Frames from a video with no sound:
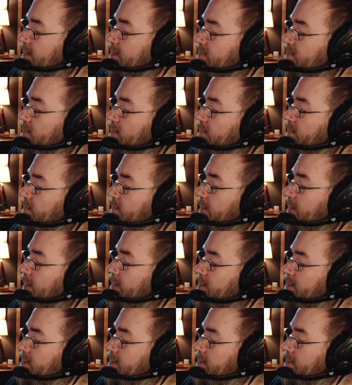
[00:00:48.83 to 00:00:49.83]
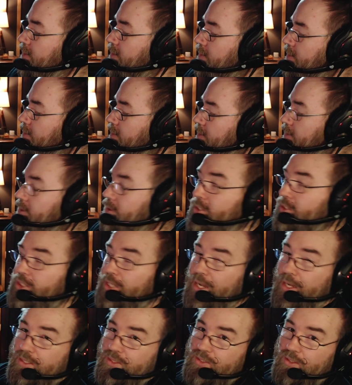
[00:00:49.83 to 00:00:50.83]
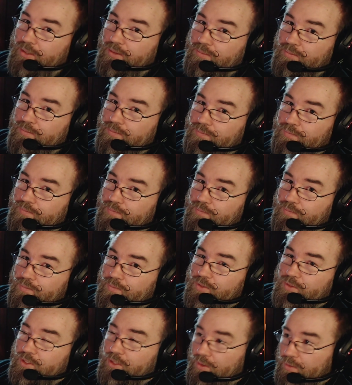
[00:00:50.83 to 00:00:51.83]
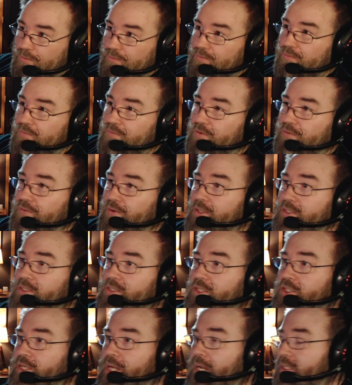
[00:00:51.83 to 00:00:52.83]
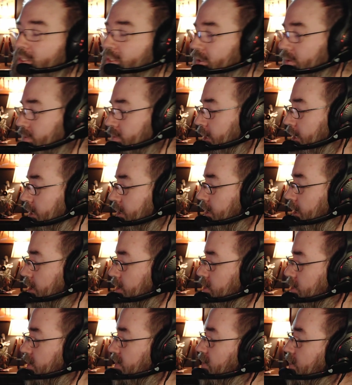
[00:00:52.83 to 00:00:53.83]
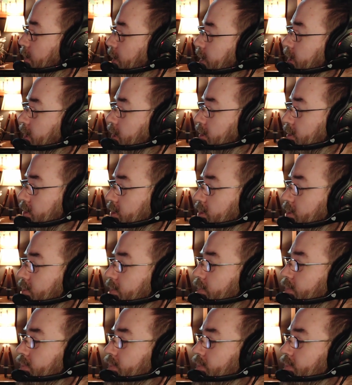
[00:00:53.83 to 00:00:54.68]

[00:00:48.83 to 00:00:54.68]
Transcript: is for Phyllis the Jackson. So, for Phyllis the Jackson, right there, so everybody knows.